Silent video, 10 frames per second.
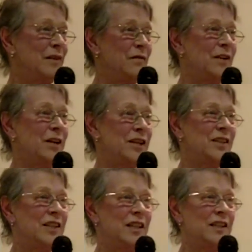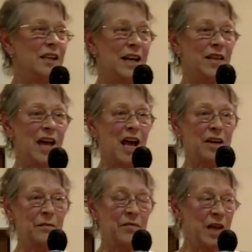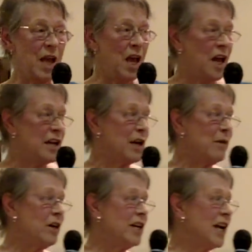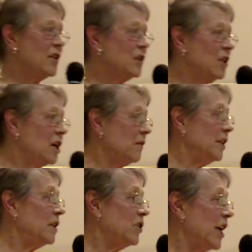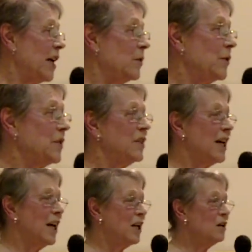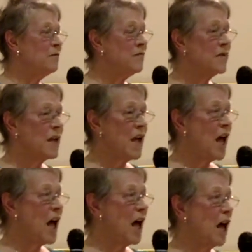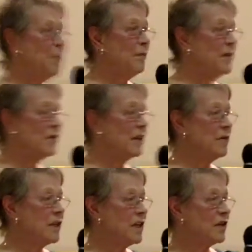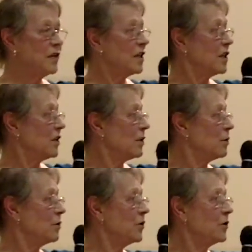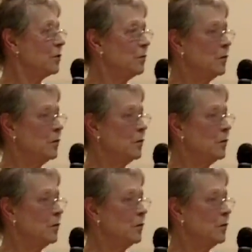and various things like that. Now Mary had a lot of little tales to tell. Some of these articles